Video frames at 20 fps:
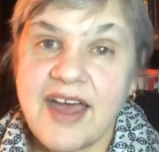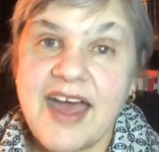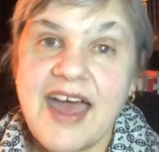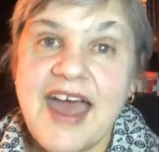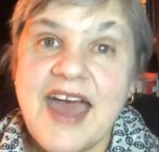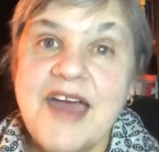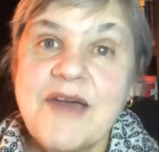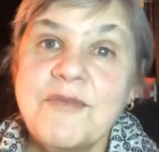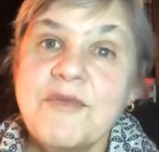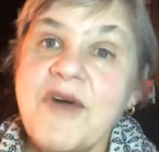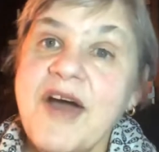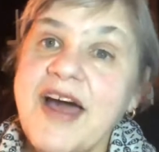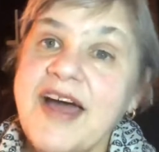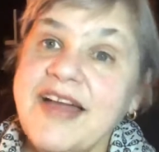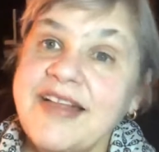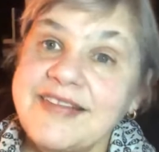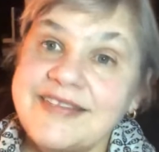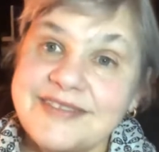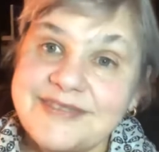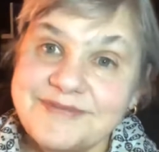
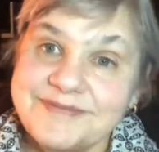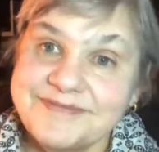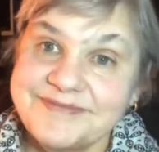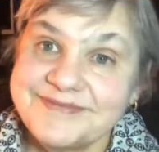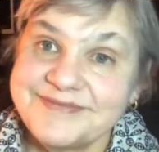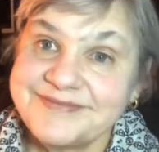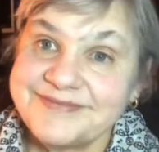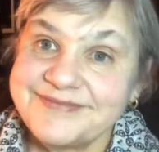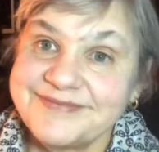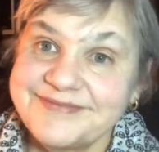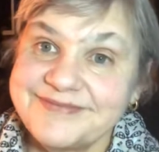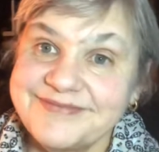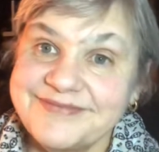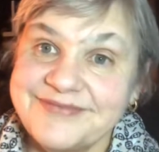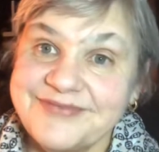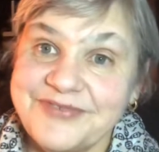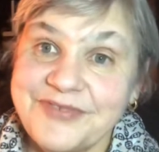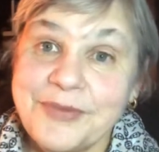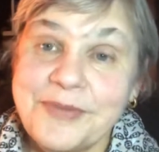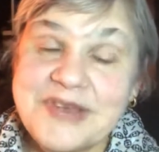while
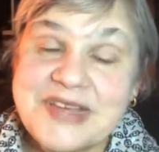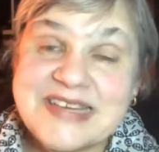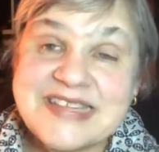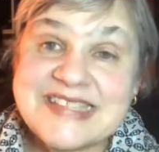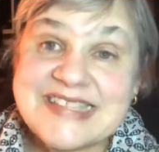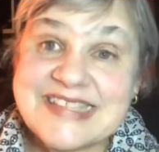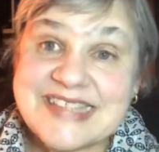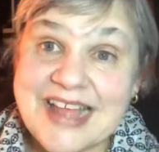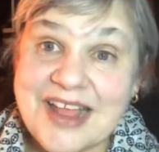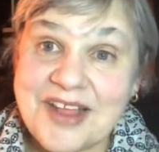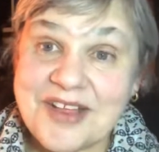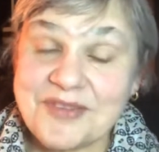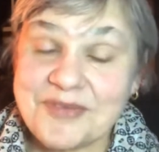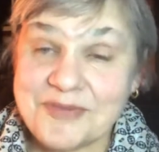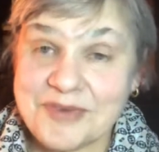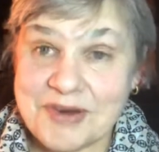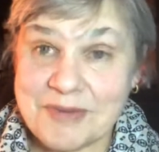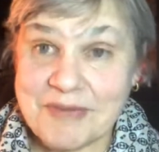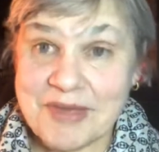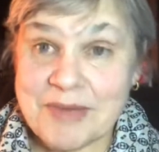for me to sell
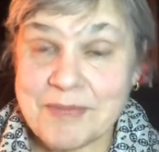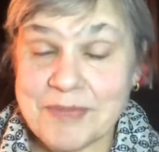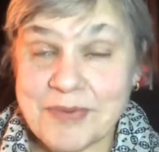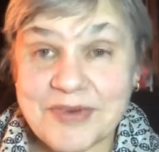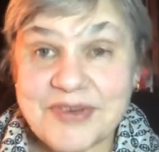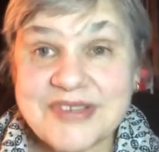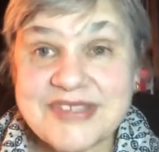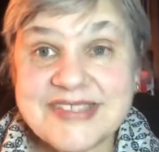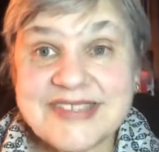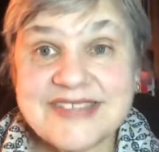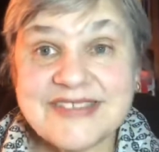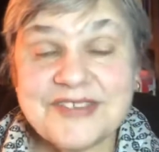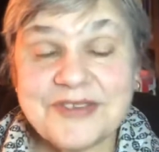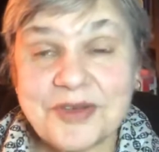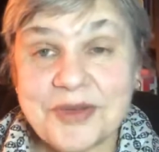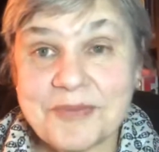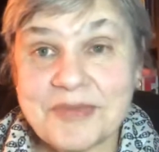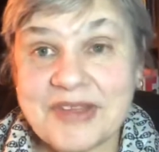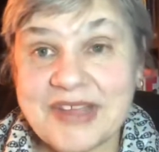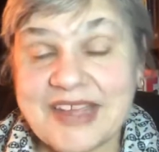one of my books
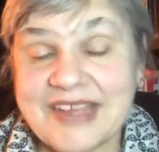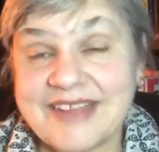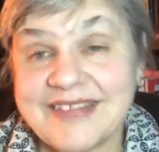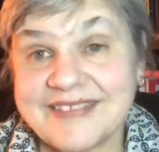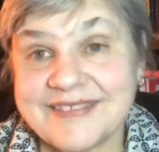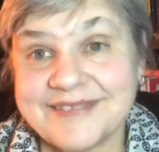normally,